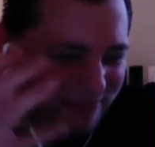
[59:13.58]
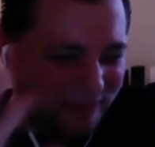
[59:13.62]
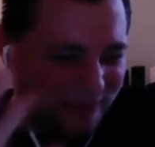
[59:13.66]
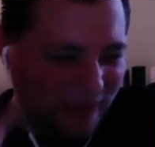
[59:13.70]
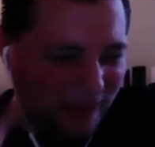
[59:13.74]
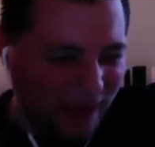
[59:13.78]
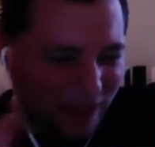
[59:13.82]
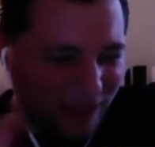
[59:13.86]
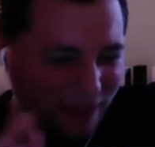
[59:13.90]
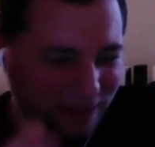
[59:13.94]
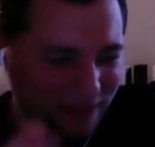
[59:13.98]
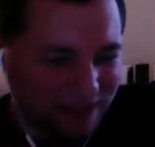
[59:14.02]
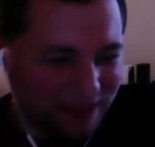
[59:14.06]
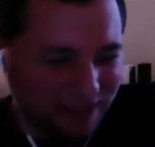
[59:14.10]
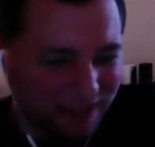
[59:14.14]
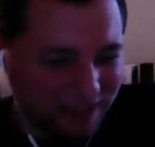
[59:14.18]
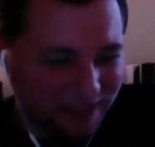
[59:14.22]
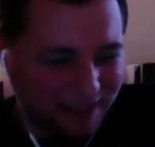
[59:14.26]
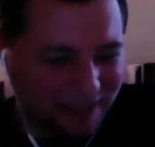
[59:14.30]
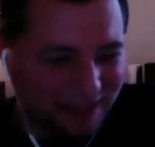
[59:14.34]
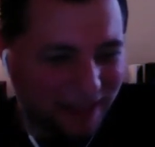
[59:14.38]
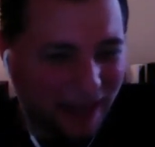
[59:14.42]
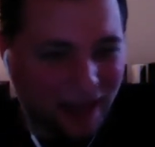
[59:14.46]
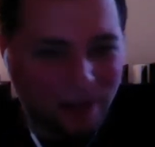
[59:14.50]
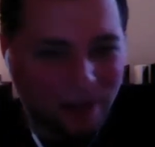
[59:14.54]
How do I say
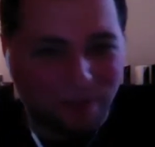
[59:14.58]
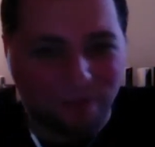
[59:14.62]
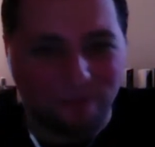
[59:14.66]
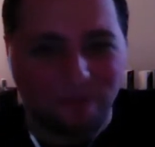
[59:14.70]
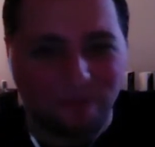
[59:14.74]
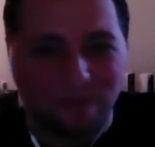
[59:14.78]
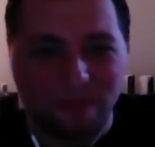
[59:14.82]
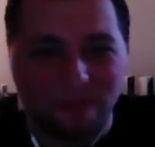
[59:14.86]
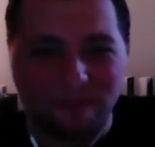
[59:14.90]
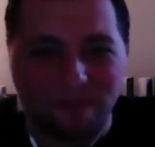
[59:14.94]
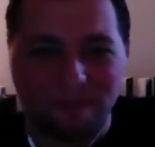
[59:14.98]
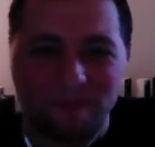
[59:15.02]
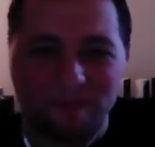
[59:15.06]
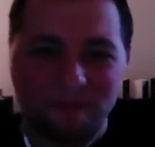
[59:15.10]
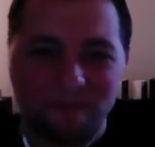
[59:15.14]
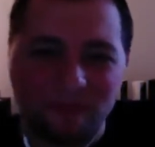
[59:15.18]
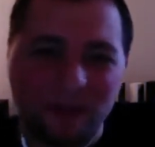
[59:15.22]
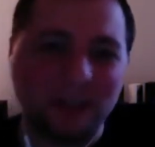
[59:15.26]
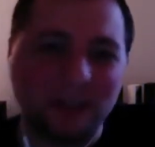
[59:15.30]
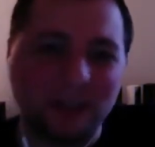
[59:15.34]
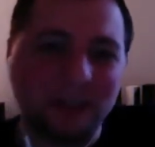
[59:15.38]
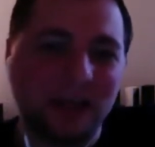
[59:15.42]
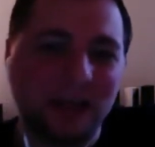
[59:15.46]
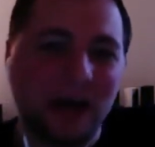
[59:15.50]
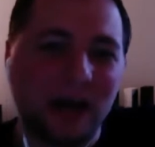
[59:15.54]
that
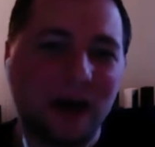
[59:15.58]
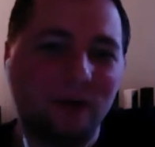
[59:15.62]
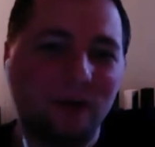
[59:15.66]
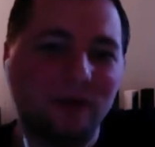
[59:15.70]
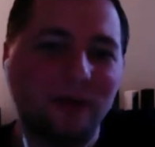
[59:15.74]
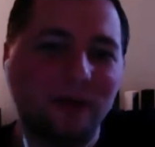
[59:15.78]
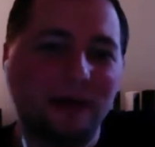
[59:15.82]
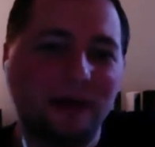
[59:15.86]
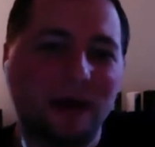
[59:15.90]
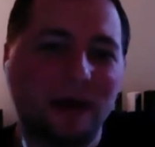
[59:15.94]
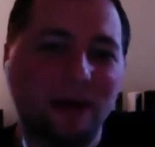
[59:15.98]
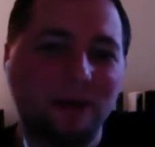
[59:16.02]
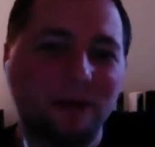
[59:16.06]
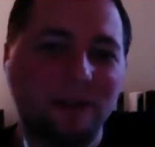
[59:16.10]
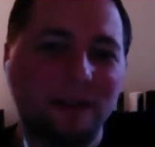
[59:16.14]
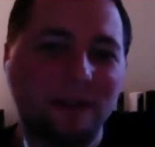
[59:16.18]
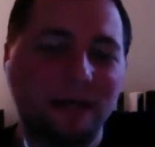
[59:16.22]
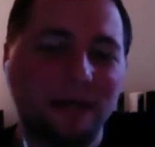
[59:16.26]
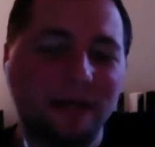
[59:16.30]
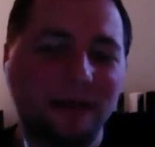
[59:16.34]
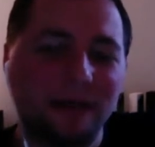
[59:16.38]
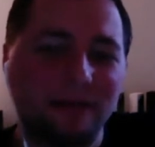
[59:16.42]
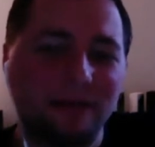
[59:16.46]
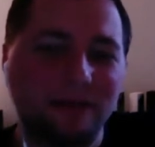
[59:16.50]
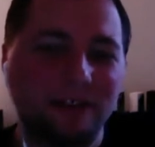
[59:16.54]
fleshed out? I would
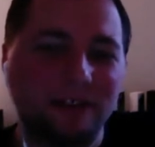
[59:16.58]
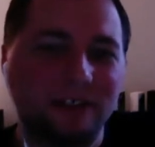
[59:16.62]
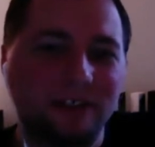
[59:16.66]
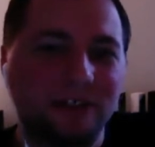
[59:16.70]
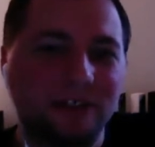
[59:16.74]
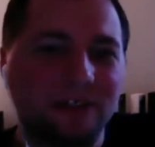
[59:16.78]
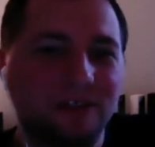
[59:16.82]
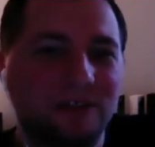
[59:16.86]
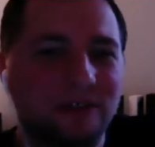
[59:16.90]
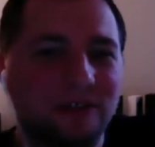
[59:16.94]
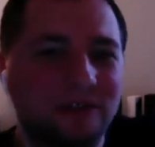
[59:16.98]
say it was.